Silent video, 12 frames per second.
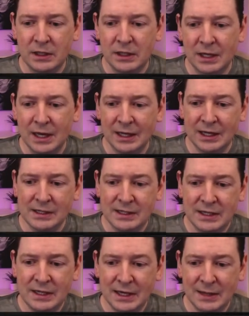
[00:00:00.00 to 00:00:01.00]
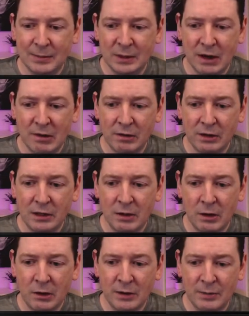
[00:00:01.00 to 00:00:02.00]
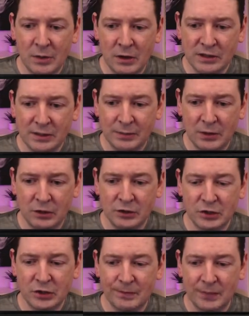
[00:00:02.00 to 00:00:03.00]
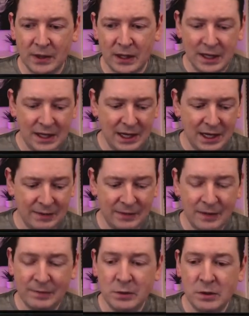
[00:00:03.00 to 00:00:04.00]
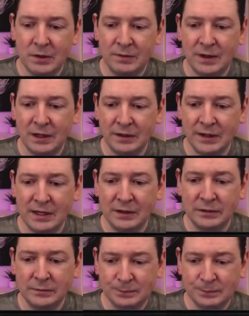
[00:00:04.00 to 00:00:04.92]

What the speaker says: I can see that I'm currently on the master branch. And if I view the file now,